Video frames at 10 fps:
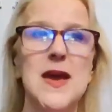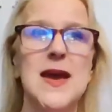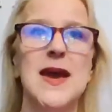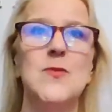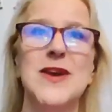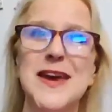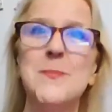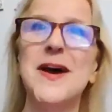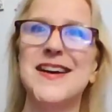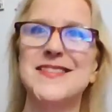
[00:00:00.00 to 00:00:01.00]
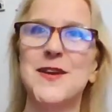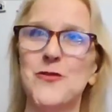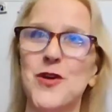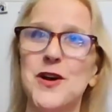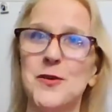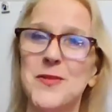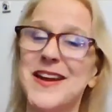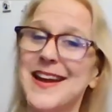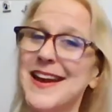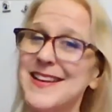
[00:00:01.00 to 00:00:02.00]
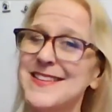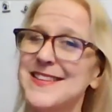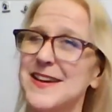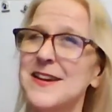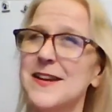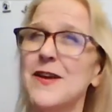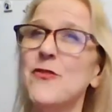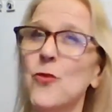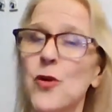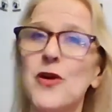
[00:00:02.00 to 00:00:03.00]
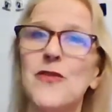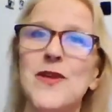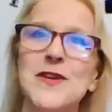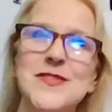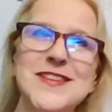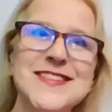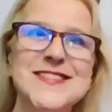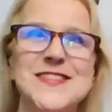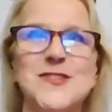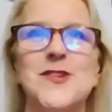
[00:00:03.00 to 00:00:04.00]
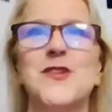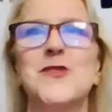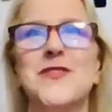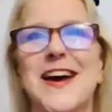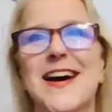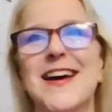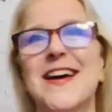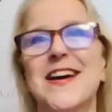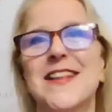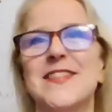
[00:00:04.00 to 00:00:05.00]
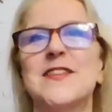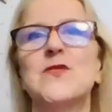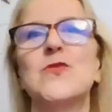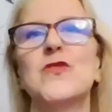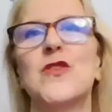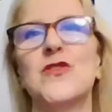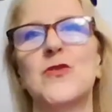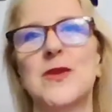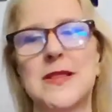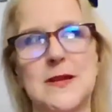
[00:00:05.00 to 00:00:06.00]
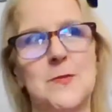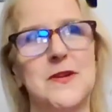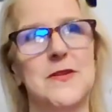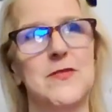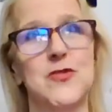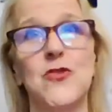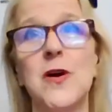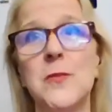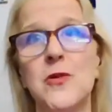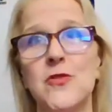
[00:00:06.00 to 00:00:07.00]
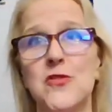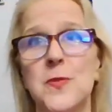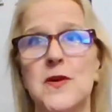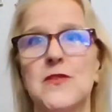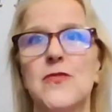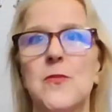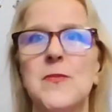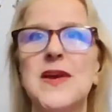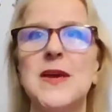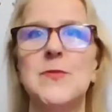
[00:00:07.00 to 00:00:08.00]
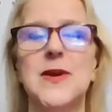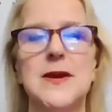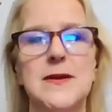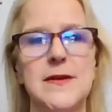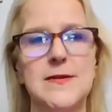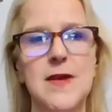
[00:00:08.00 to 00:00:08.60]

And we kept asking for help. And I hadn't done enough work around this to know that this was also a little bit of a trauma response from me, because